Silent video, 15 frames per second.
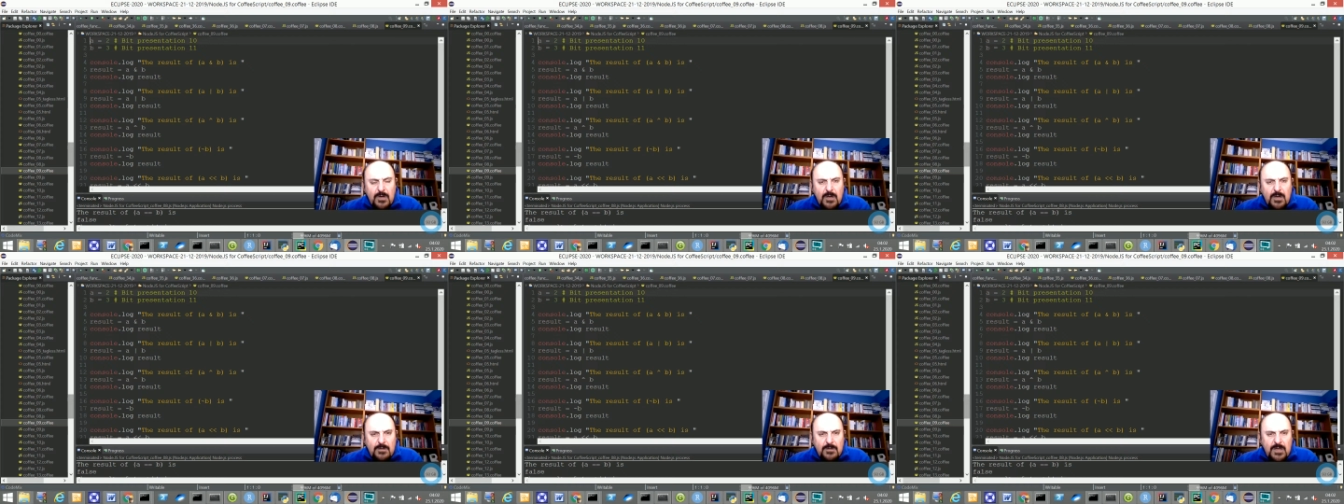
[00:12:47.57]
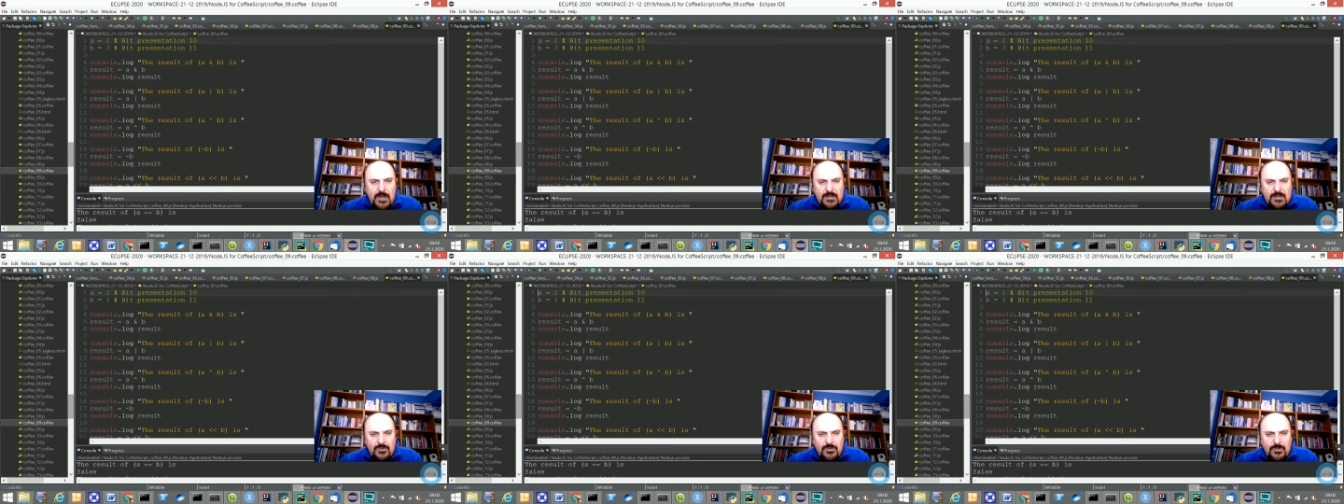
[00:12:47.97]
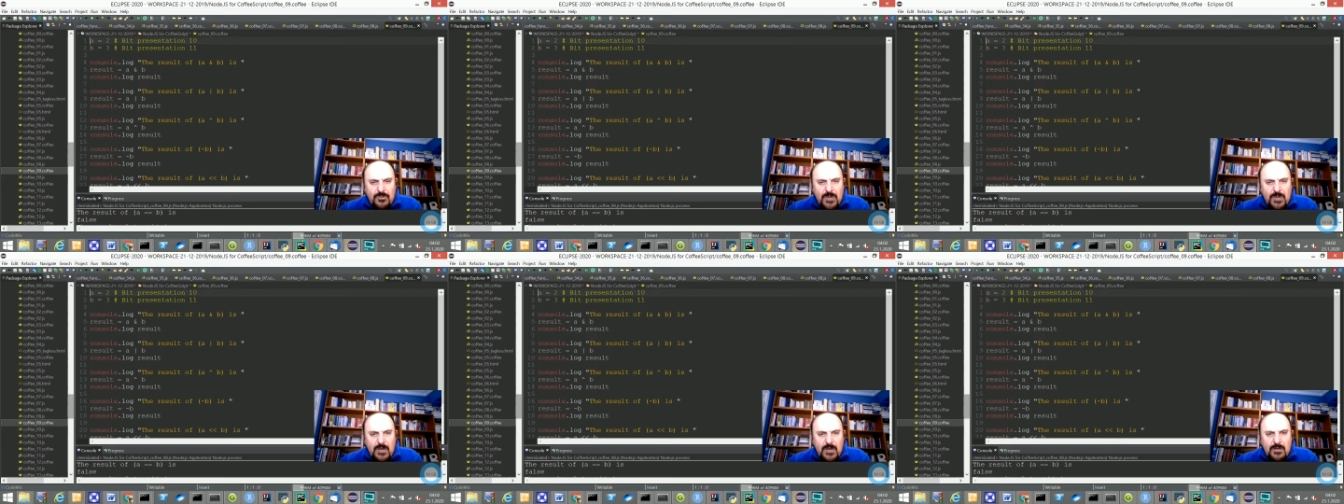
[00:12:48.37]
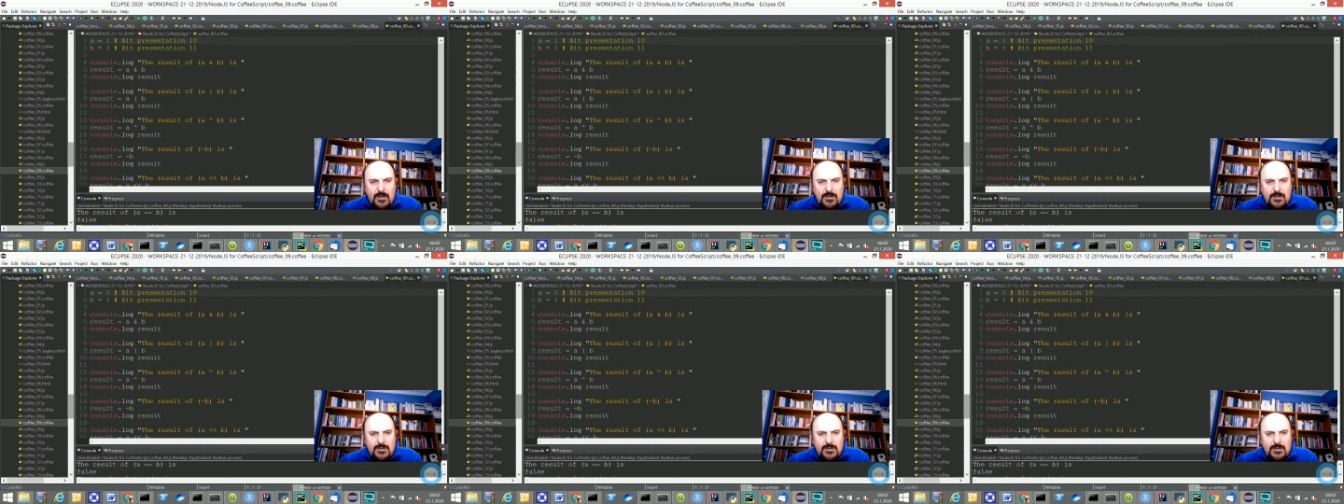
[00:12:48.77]
that's to say this
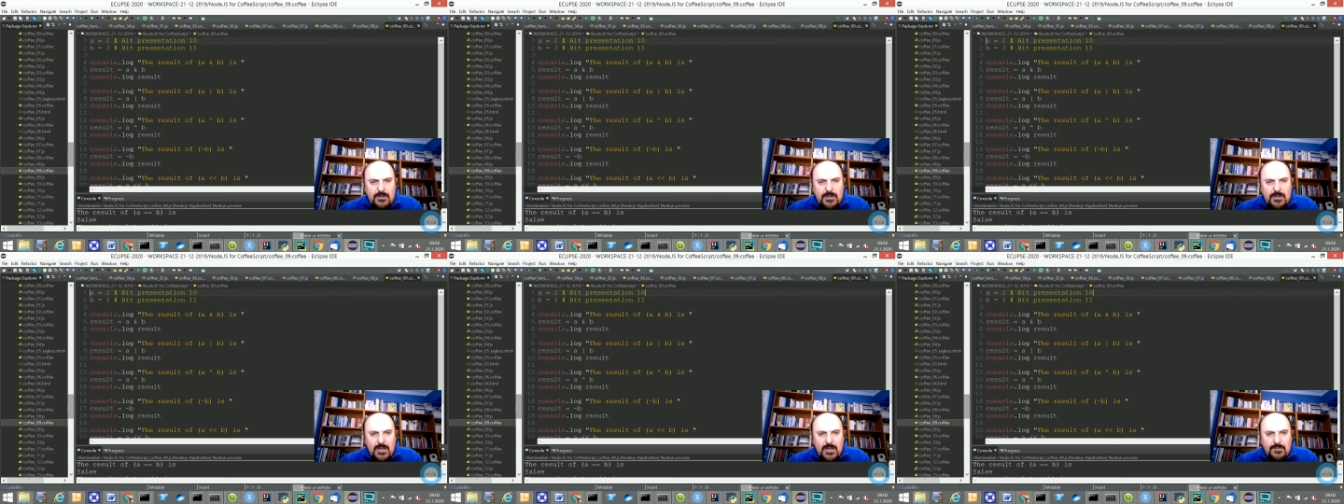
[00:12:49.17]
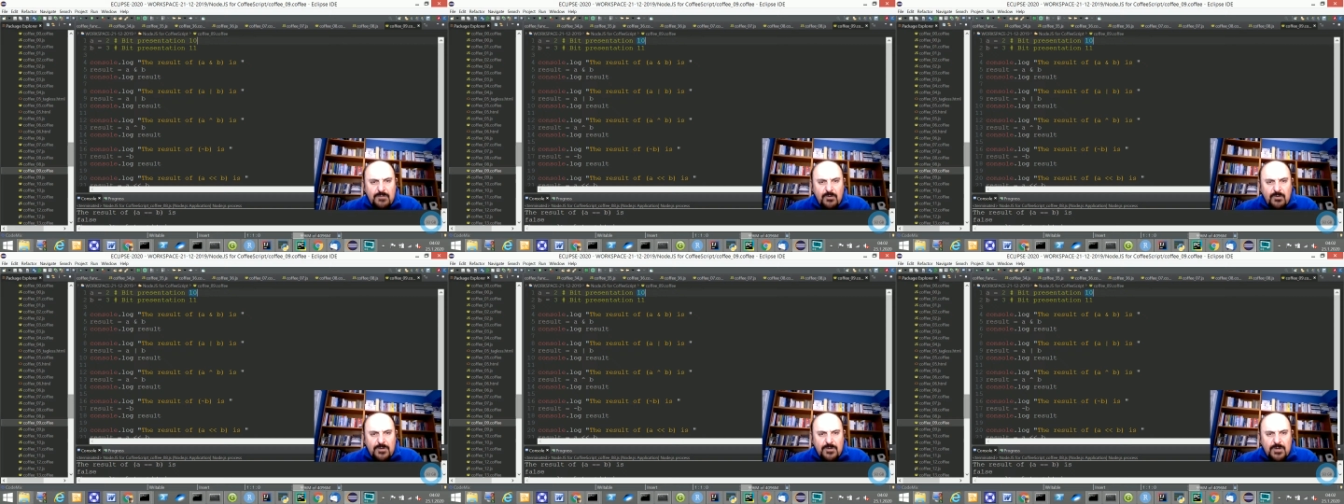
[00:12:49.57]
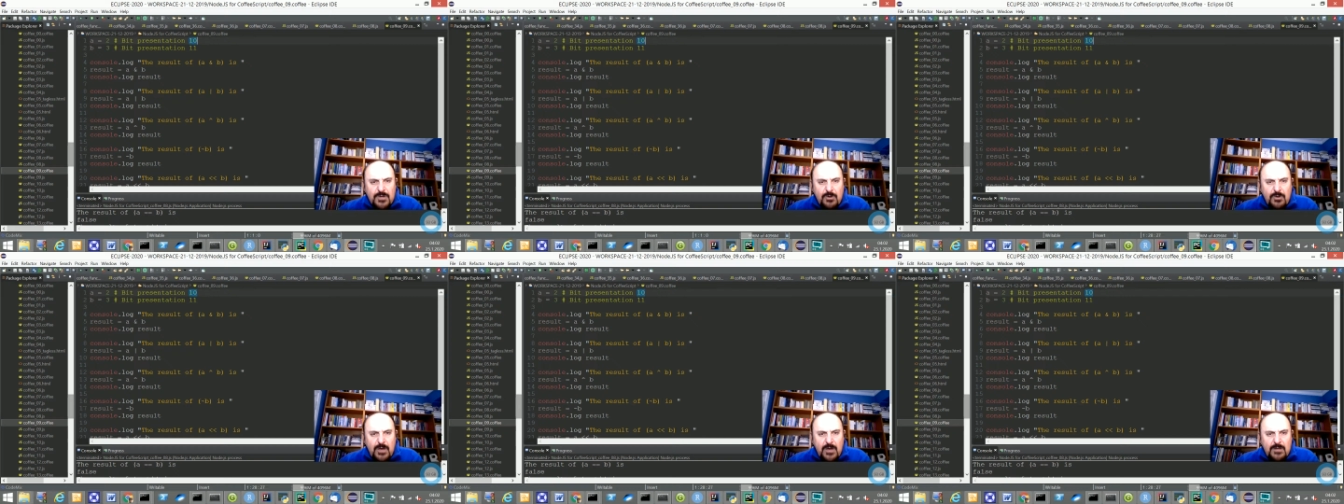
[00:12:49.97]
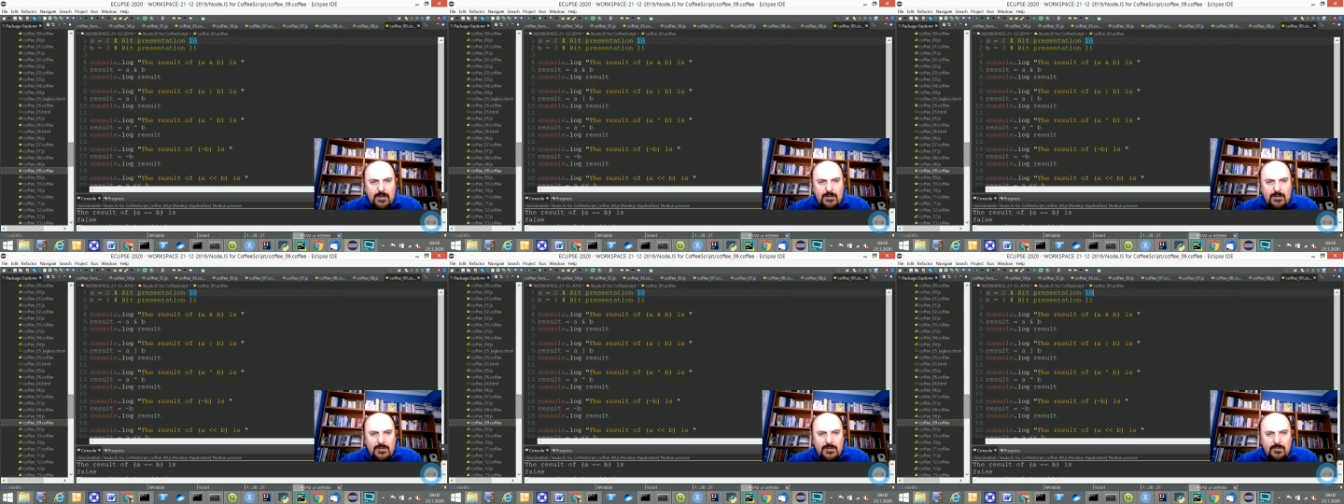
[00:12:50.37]
stands for 0 and
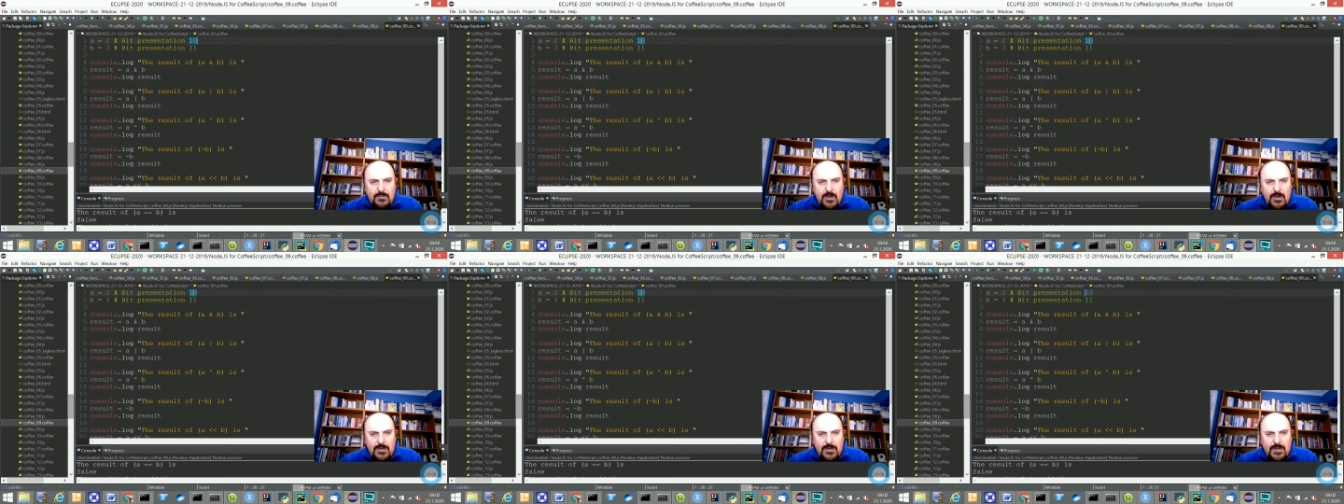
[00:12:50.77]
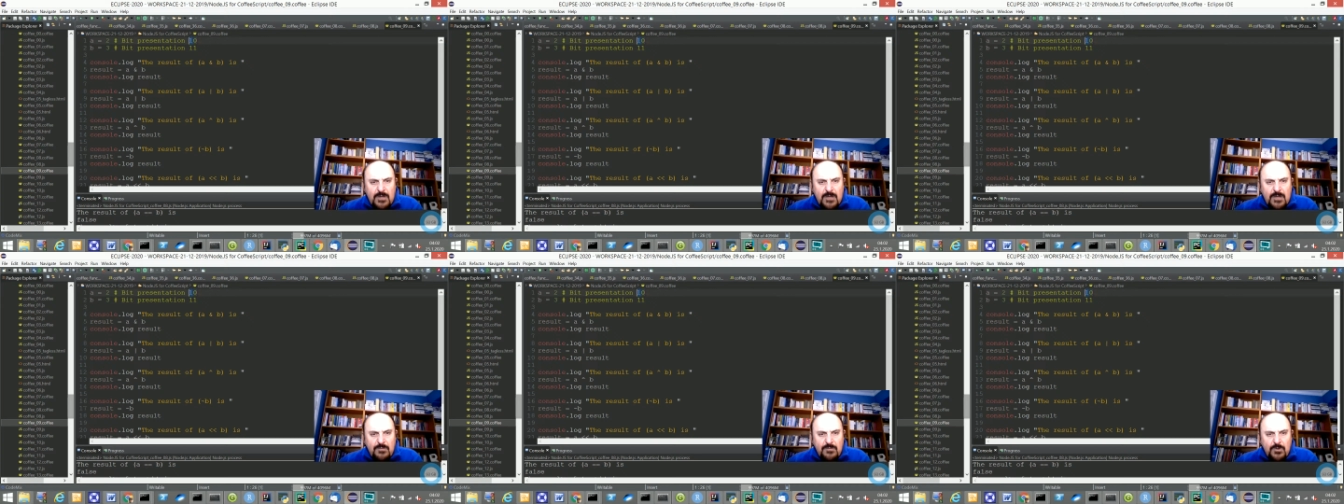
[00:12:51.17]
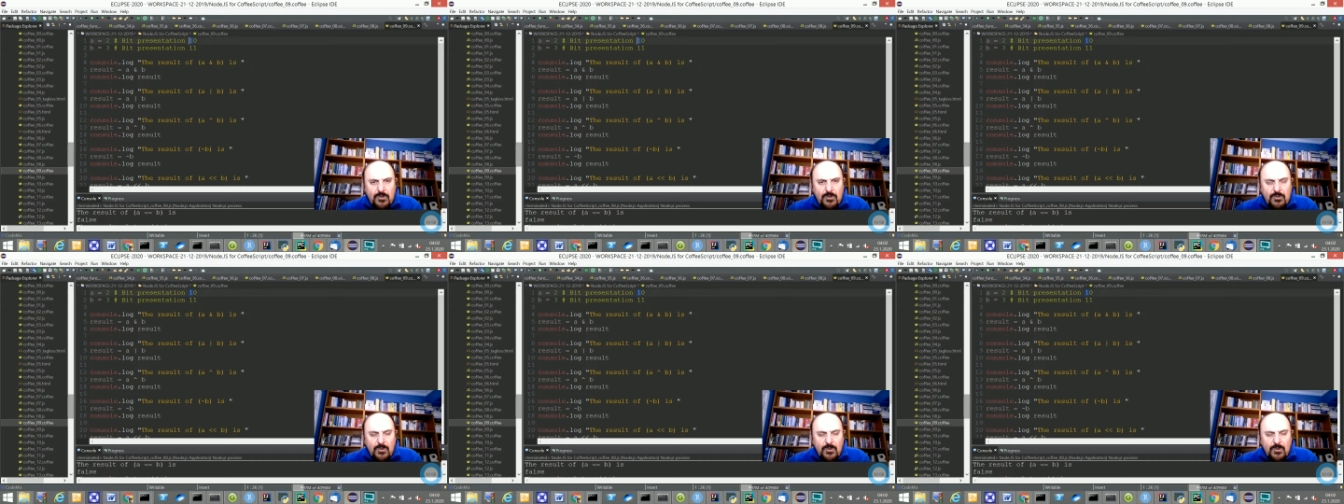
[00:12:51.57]
this stands for 2.